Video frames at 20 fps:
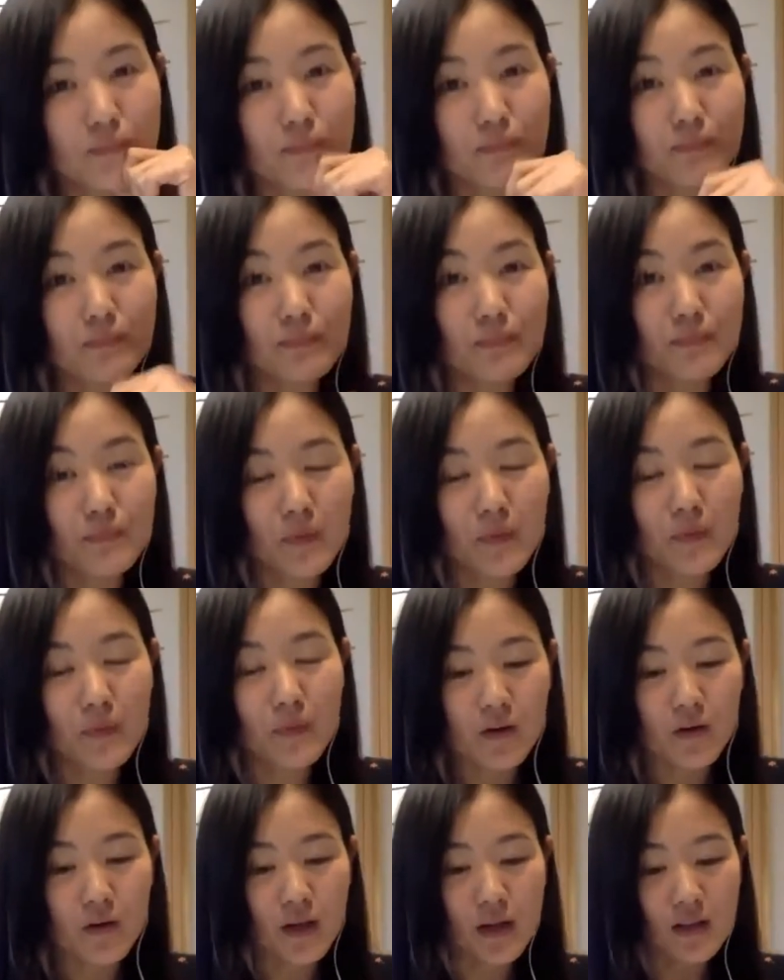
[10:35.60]

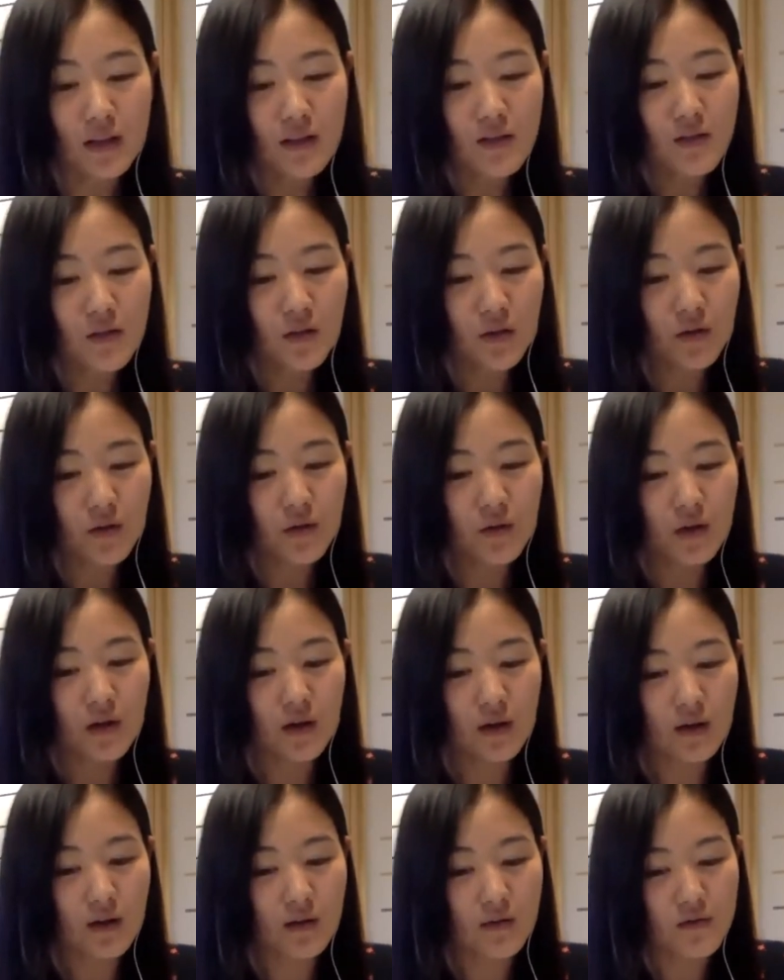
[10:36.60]
Mm-hmm. Okay, let's go
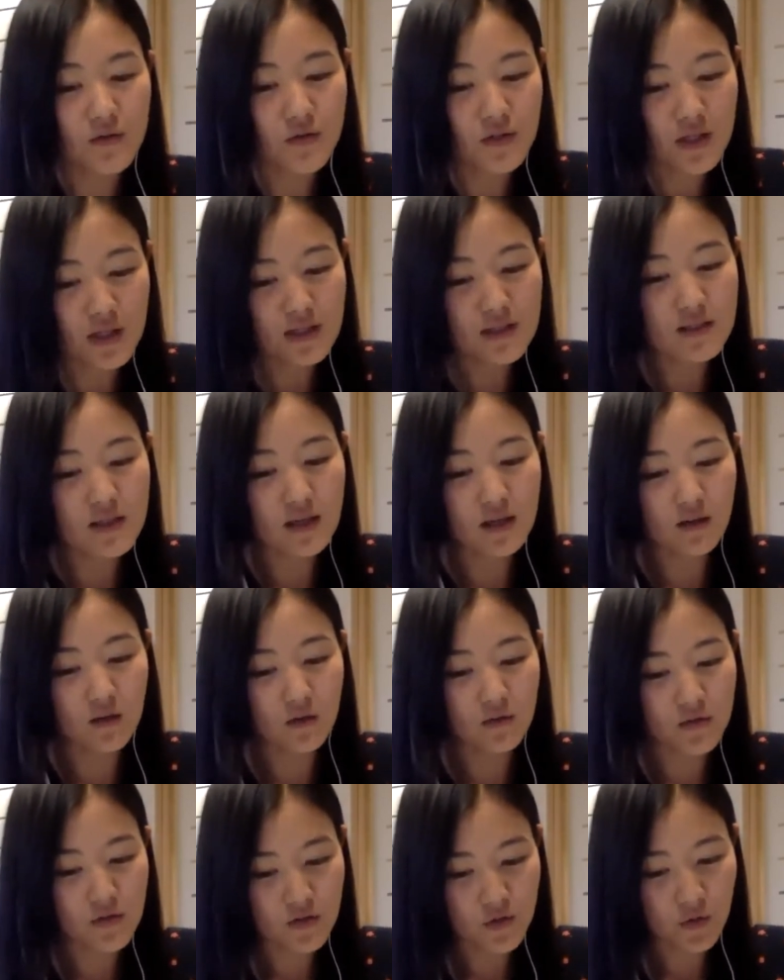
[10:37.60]
to the idea
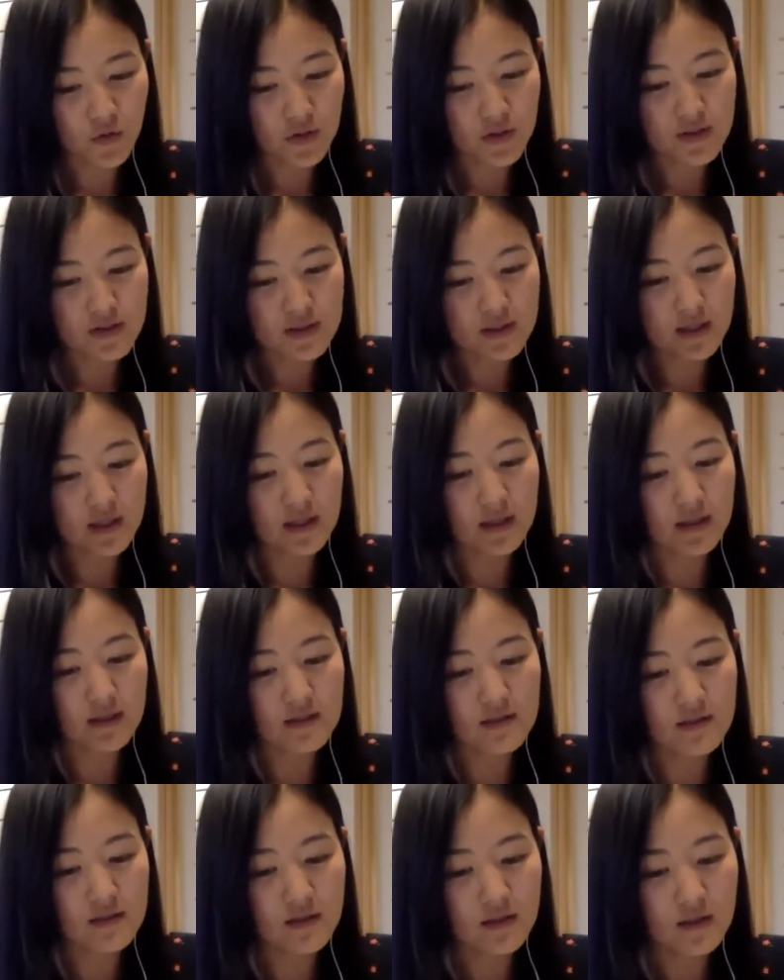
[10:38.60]
of the tokens
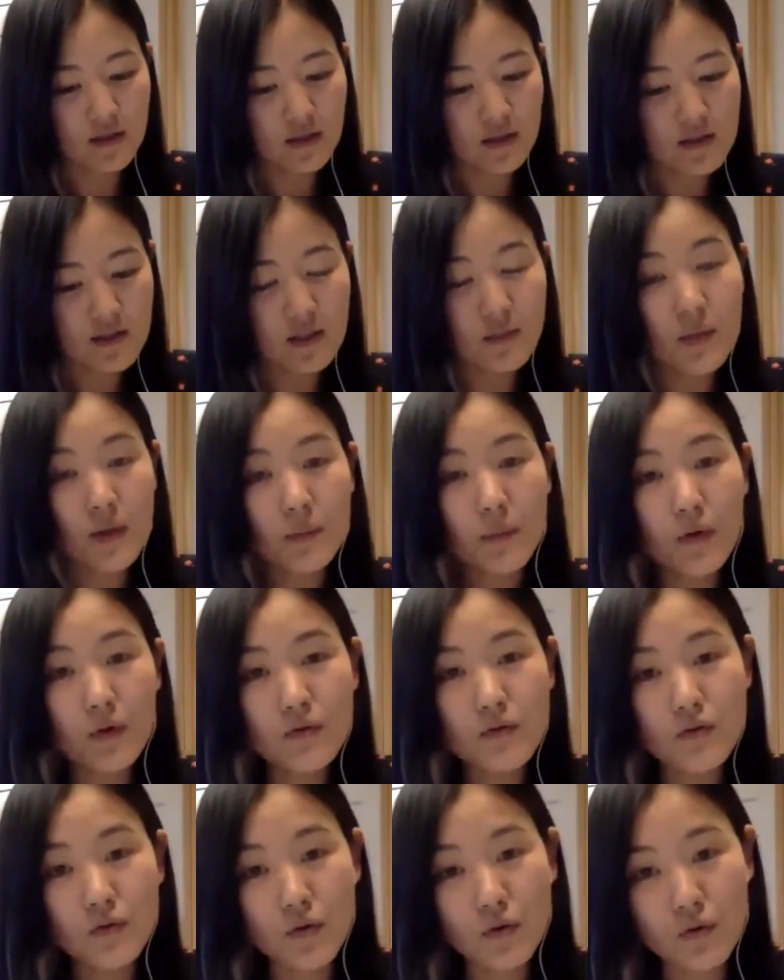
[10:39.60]
and tell me
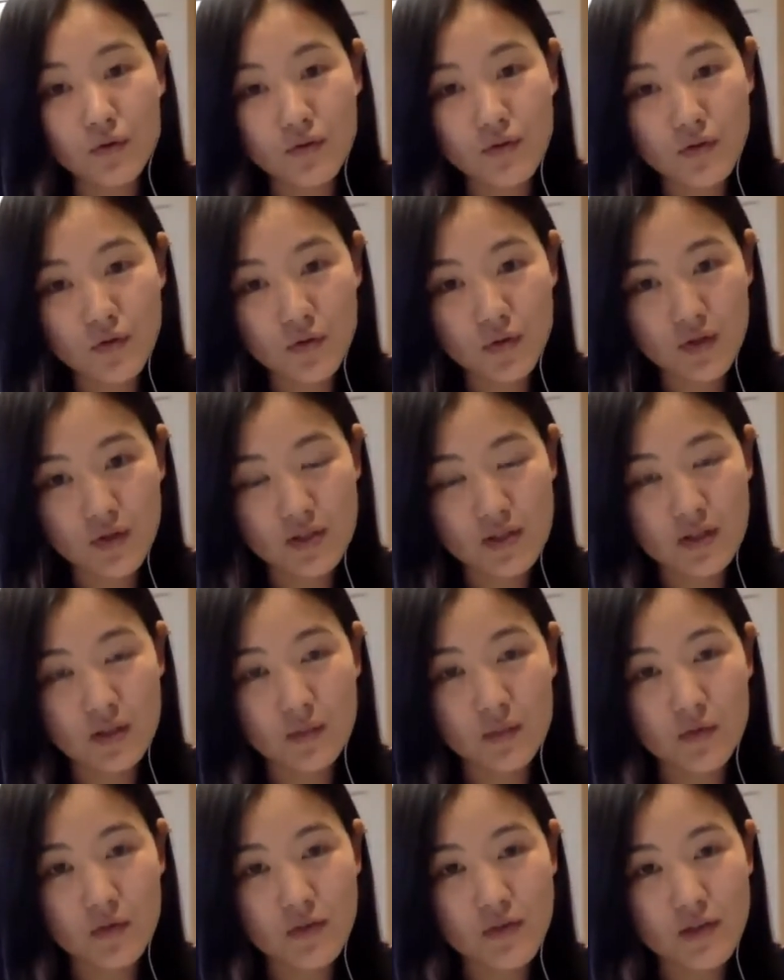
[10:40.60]
about the role of the tokens in the
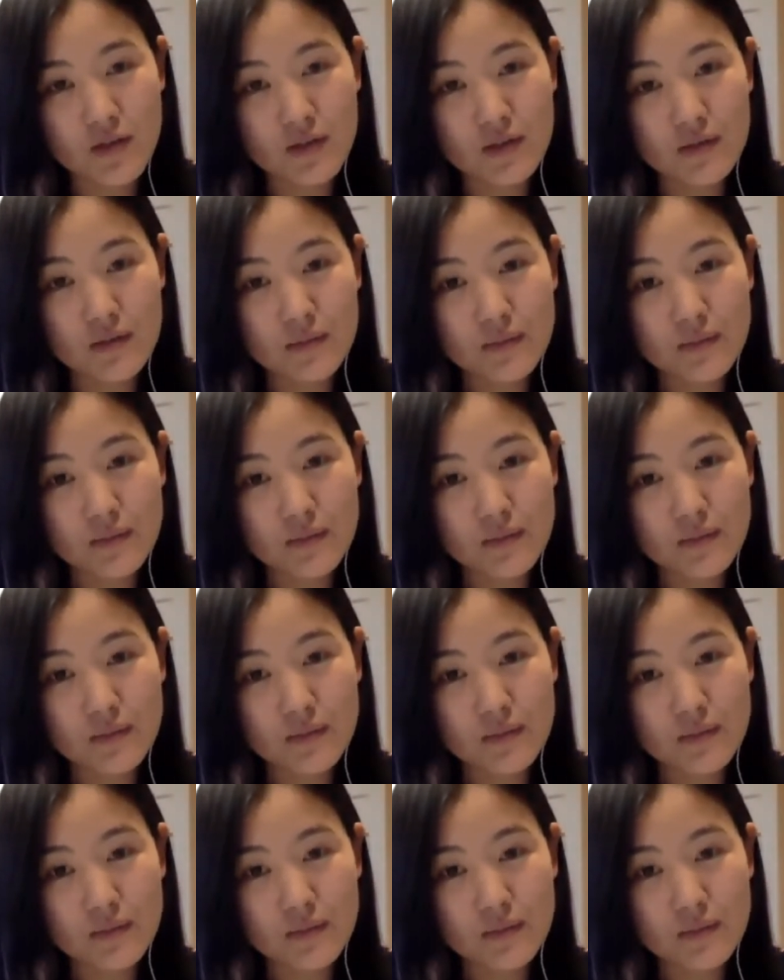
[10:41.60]
project.